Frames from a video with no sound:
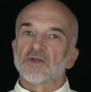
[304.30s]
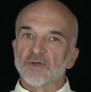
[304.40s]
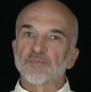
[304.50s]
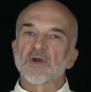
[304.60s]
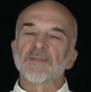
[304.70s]

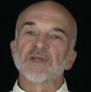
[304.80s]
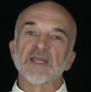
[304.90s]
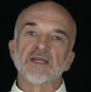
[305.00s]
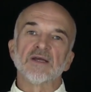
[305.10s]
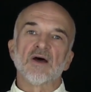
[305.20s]
Good
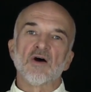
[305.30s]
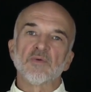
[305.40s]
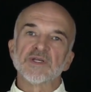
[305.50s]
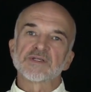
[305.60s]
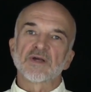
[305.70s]
propaganda
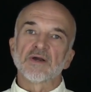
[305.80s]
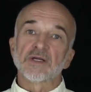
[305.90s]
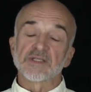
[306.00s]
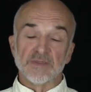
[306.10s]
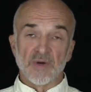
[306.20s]
always
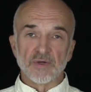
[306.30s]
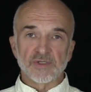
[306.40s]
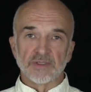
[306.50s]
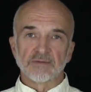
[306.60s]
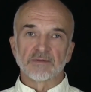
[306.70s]
targets
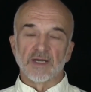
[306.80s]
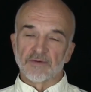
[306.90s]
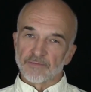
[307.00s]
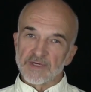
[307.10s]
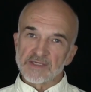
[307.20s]
emotion,
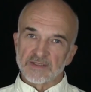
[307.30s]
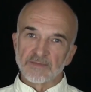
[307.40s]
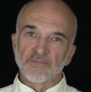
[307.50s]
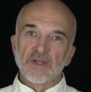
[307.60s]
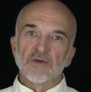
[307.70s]
not
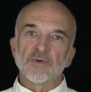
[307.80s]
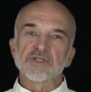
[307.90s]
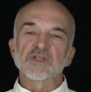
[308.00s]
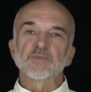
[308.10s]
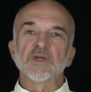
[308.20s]
reason,
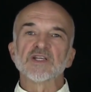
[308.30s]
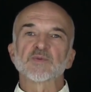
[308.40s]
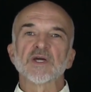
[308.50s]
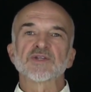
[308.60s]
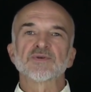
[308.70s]
which
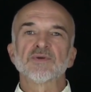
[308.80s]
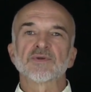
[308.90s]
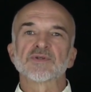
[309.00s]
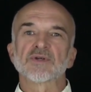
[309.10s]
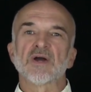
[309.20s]
explains why
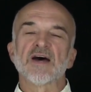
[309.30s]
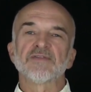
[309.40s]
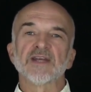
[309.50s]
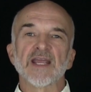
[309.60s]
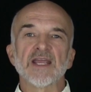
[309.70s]
truthers are
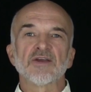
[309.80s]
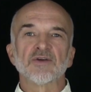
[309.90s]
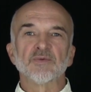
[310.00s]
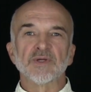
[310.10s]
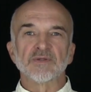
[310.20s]
often
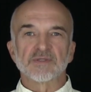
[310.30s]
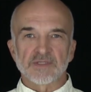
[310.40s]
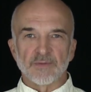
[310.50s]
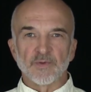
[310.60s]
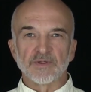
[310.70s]
angered when
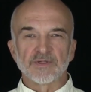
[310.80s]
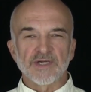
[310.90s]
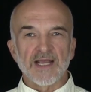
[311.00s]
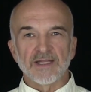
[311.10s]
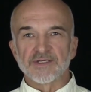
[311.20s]
someone
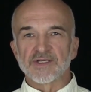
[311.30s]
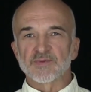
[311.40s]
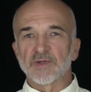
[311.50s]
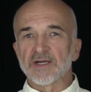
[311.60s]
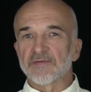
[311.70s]

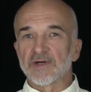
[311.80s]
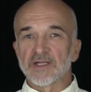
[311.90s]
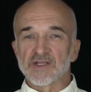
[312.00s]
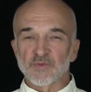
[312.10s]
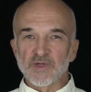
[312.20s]
challenges whatever it
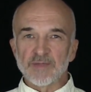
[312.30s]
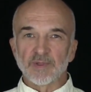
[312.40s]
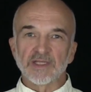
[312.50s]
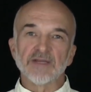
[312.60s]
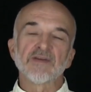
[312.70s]
is we
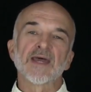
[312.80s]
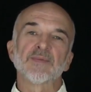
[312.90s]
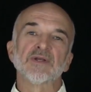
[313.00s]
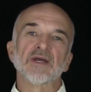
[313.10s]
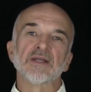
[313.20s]
believe
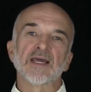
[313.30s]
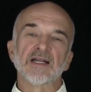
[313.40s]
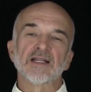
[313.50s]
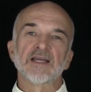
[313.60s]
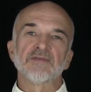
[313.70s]
happened on
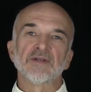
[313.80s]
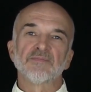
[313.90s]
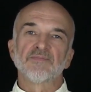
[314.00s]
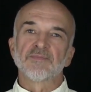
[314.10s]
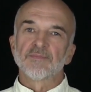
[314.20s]
9/11,
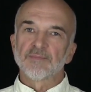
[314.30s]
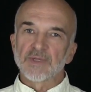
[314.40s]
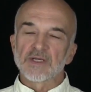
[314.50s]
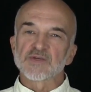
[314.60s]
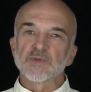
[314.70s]

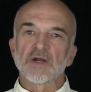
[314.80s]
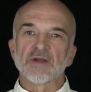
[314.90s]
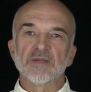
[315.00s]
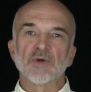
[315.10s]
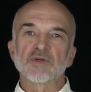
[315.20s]
because we
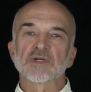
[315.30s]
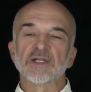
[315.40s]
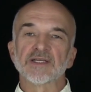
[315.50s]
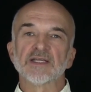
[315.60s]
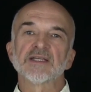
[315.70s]
are
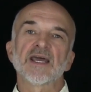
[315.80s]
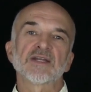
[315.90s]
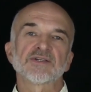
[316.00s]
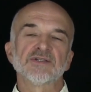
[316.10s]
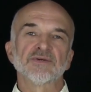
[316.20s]
emotionally
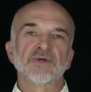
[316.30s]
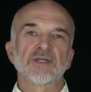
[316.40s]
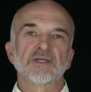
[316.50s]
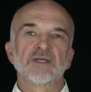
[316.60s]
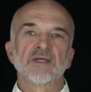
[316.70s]
attached to
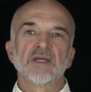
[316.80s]
it.